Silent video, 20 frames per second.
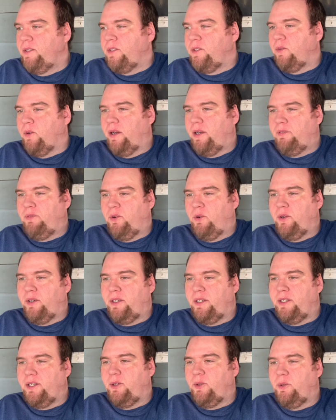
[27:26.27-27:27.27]
ready for a
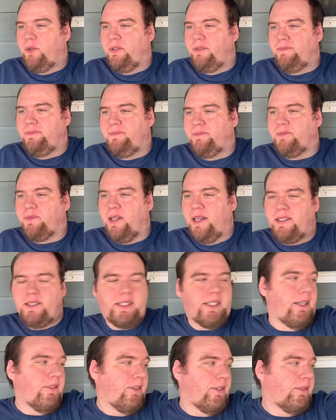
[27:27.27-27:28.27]
good old
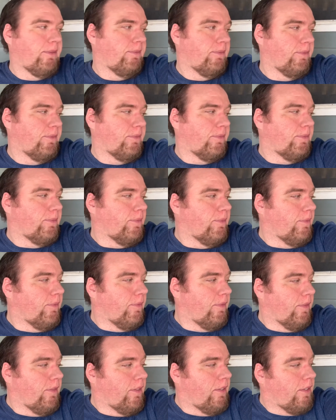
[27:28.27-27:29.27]
Thanksgiving.
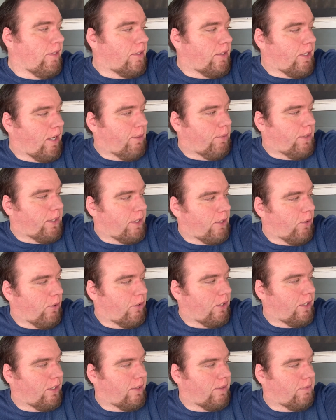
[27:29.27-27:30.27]
Choppy's going
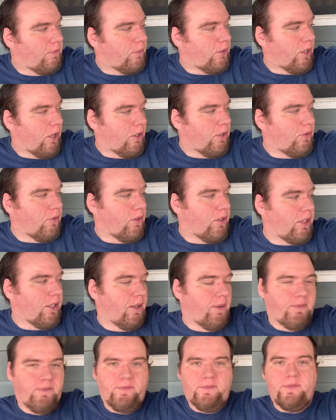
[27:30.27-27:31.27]
to search for
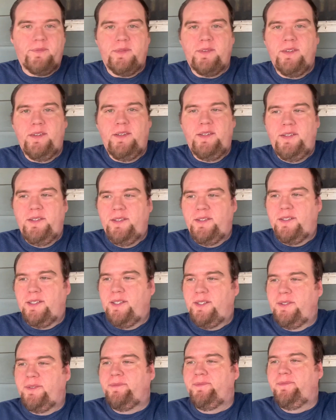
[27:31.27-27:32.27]
something.
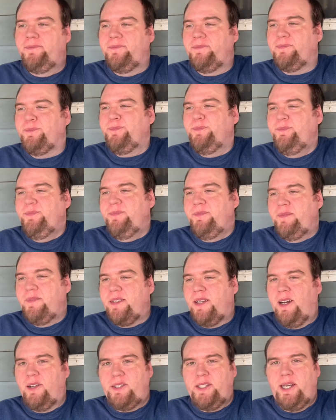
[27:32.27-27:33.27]
So
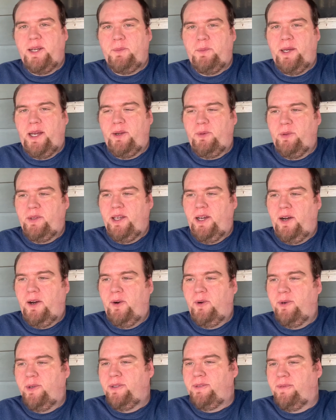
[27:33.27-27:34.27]
I'll check back with
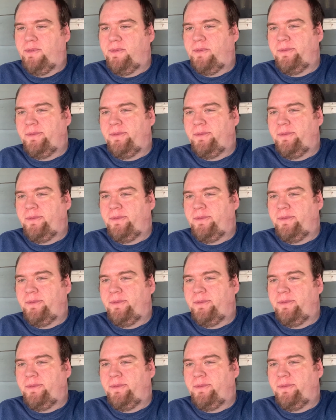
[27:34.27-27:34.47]
y'all when